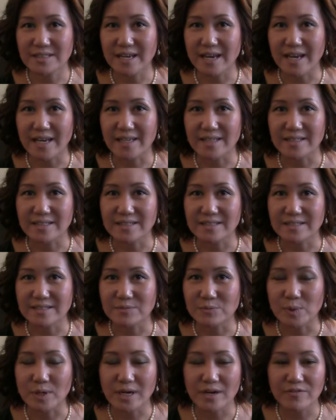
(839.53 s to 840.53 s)
and
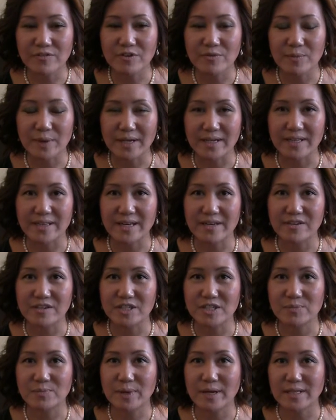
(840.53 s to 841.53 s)
whatever money that
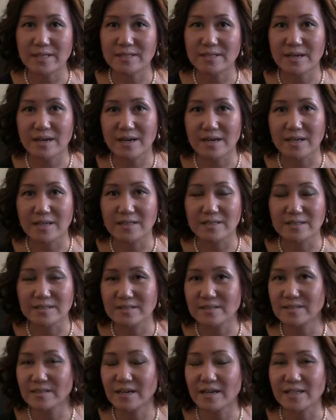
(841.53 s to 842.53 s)
you spent
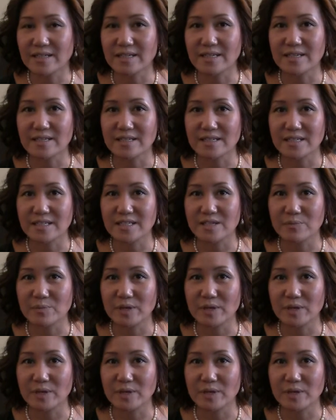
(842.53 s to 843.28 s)
on it is going to